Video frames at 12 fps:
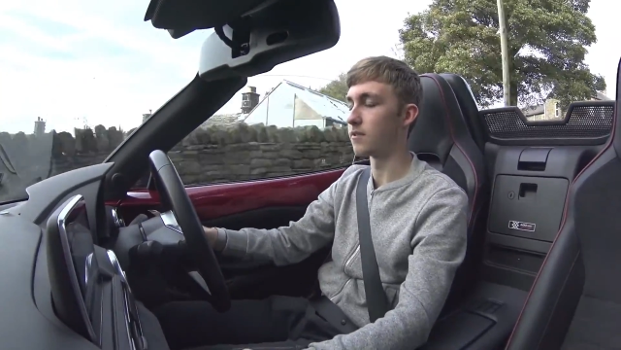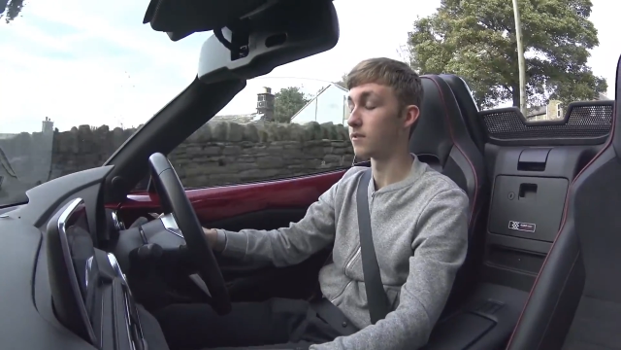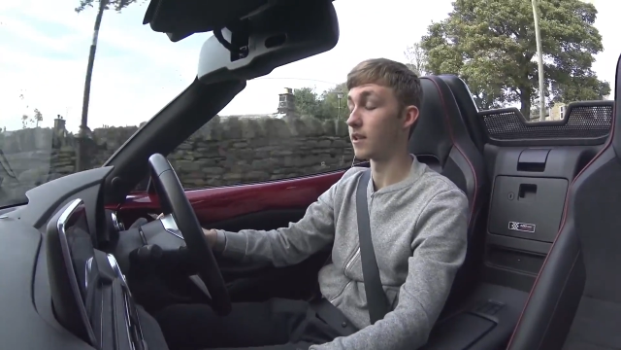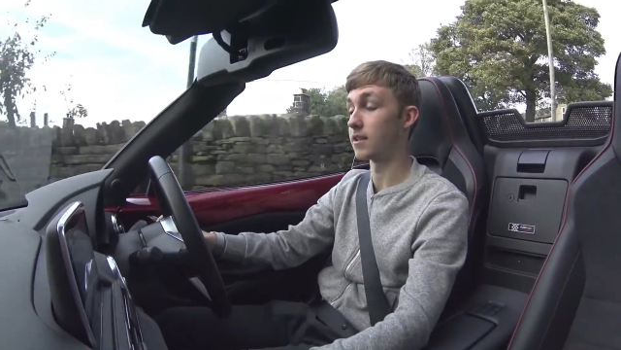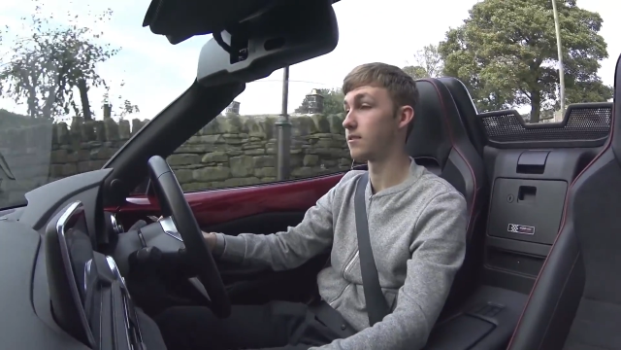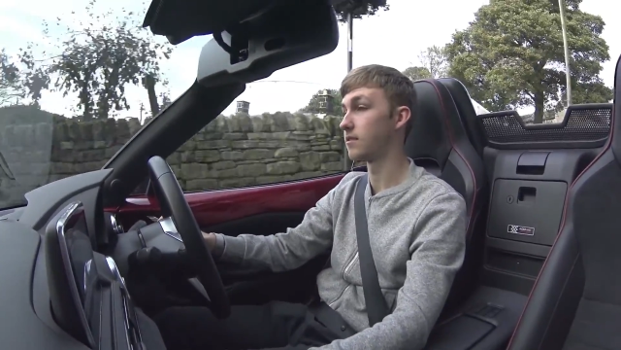so
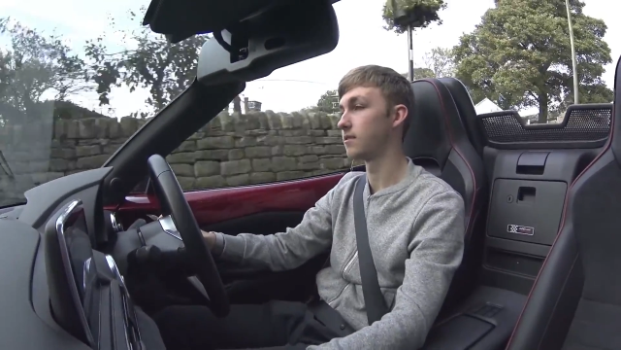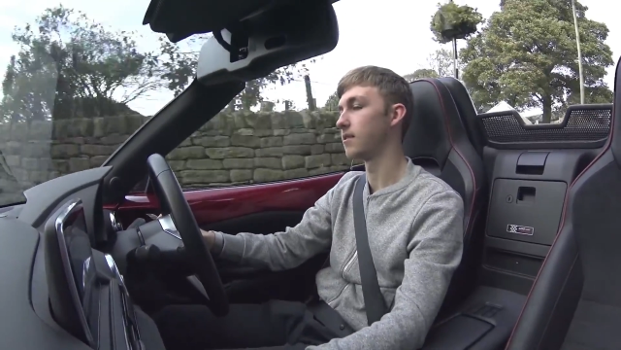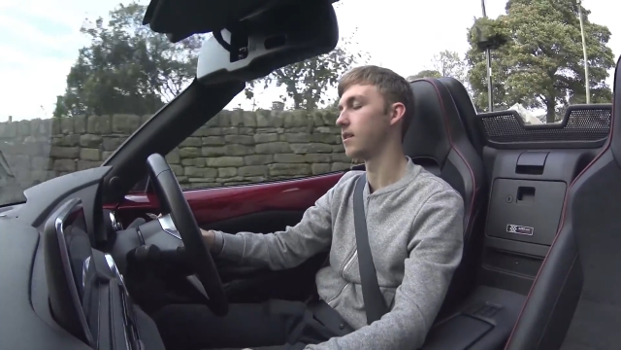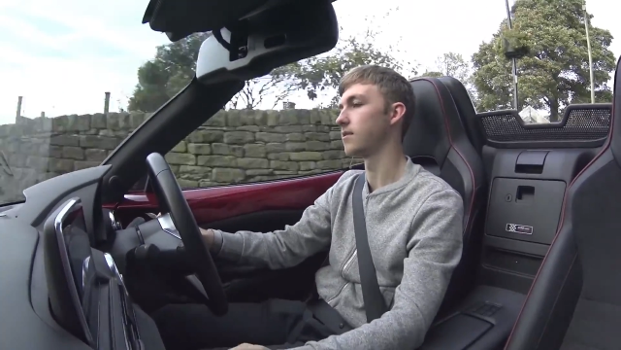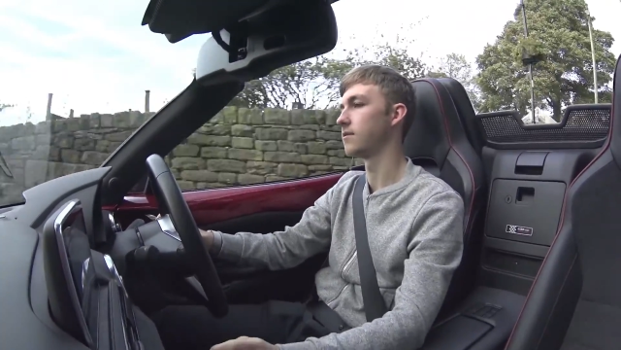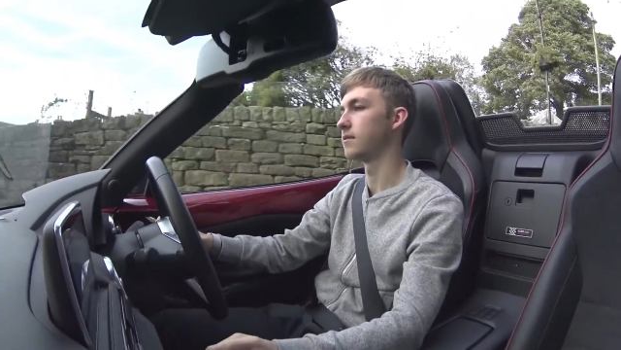that's
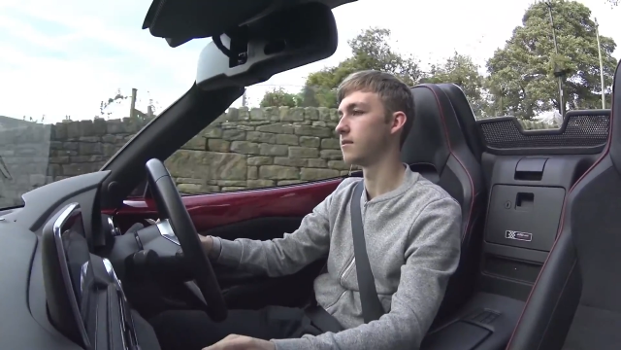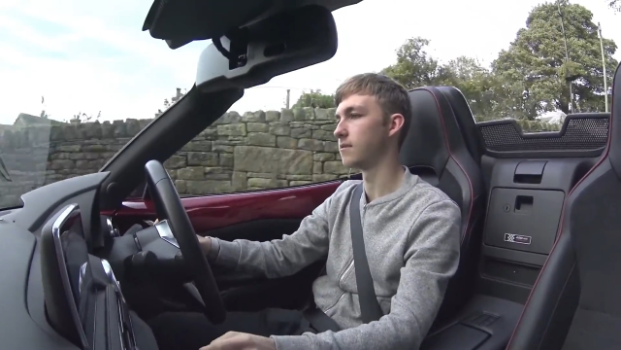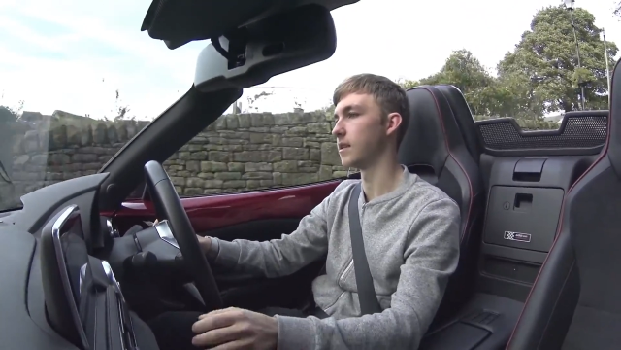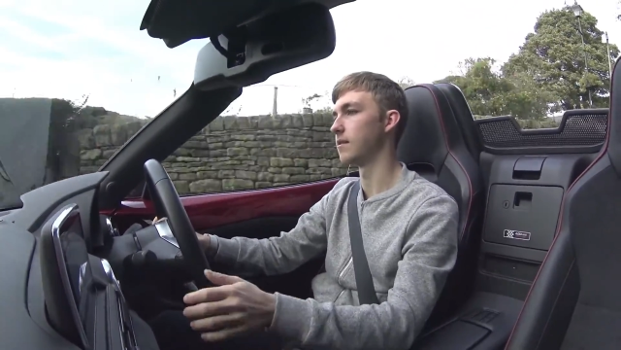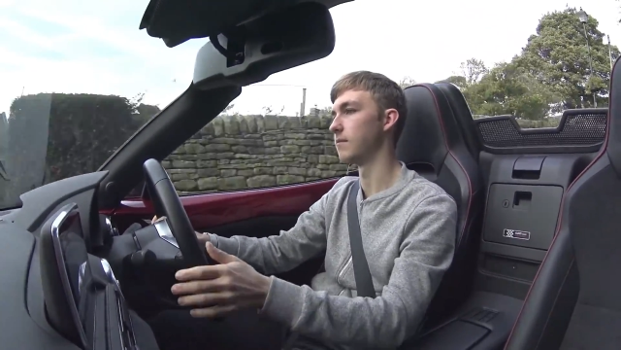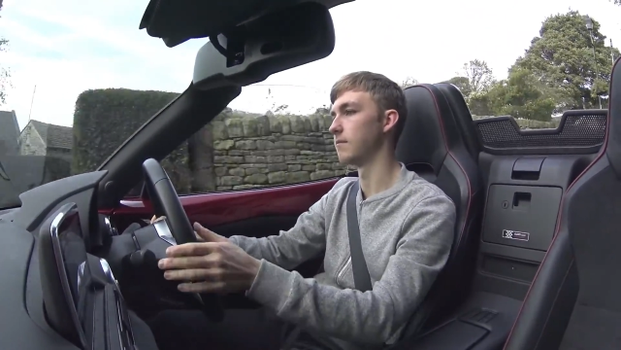
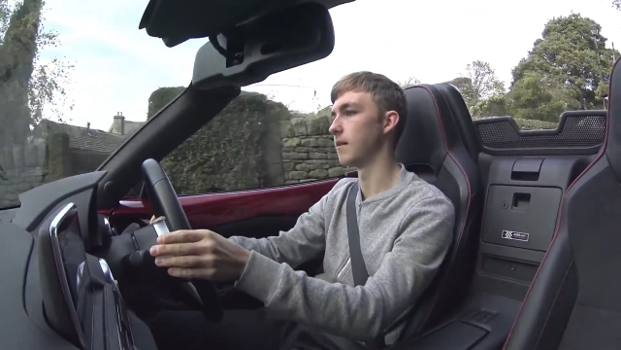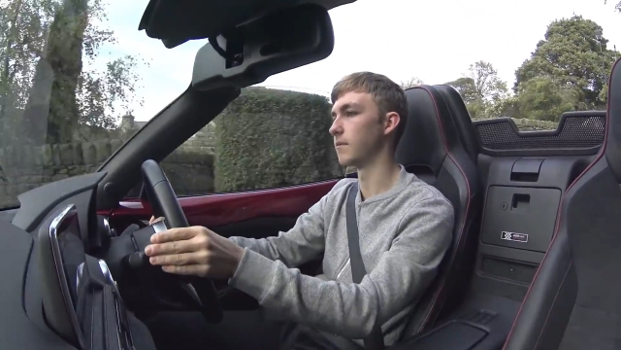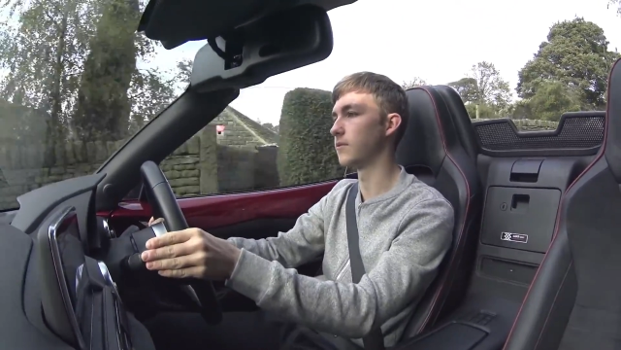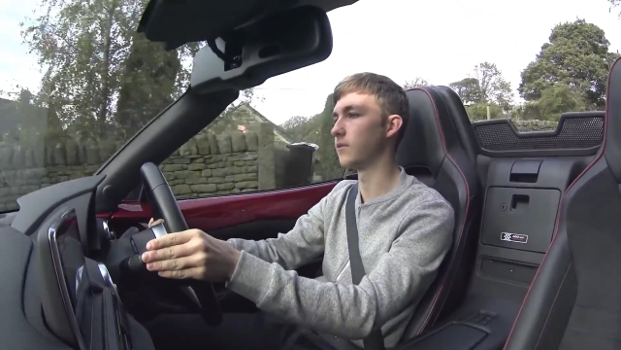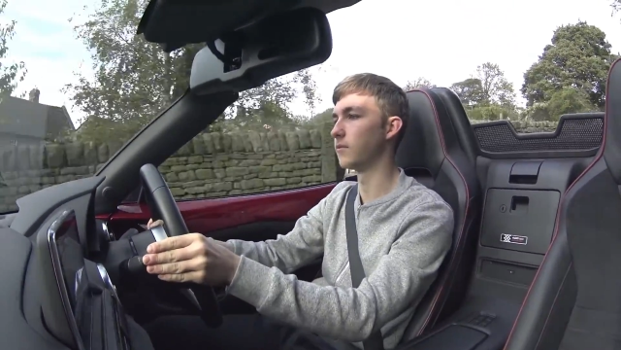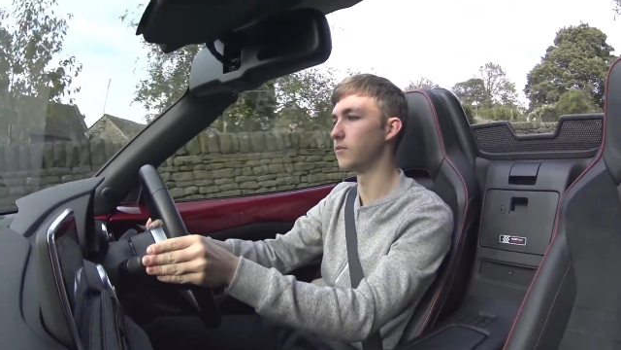
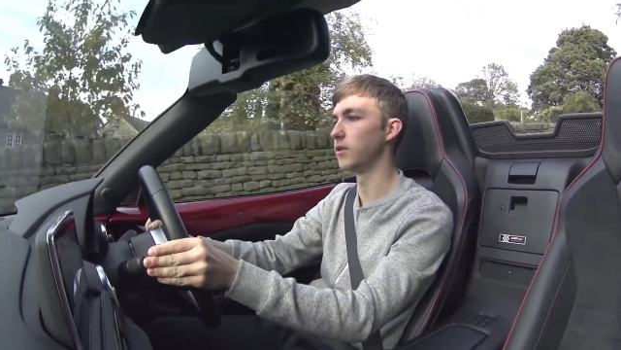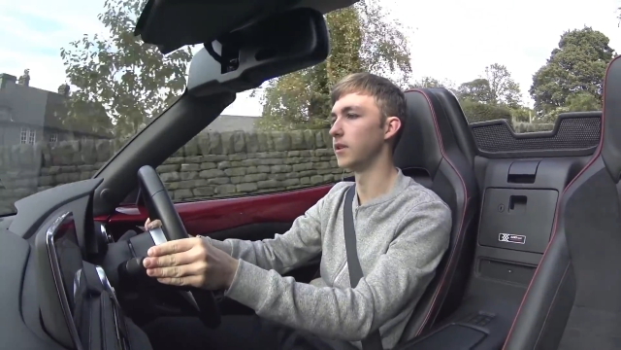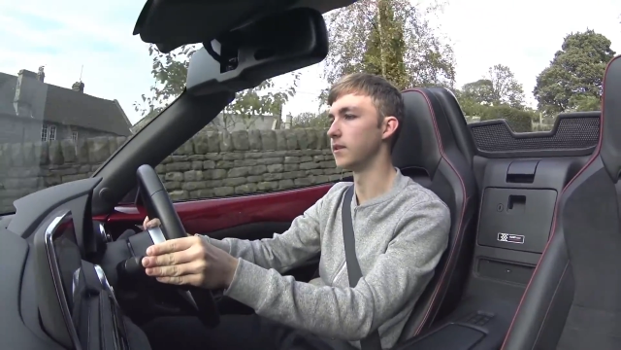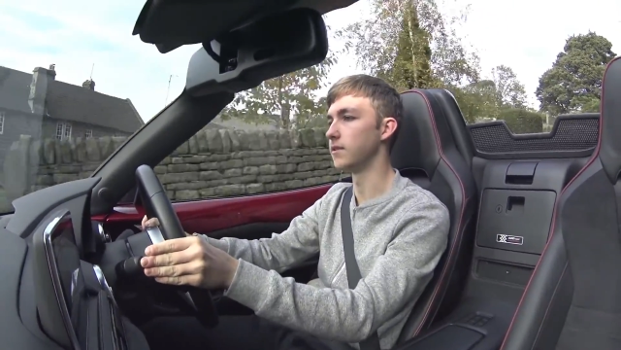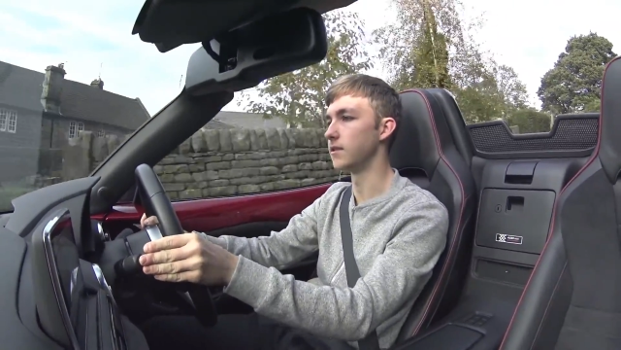absolutely brilliant.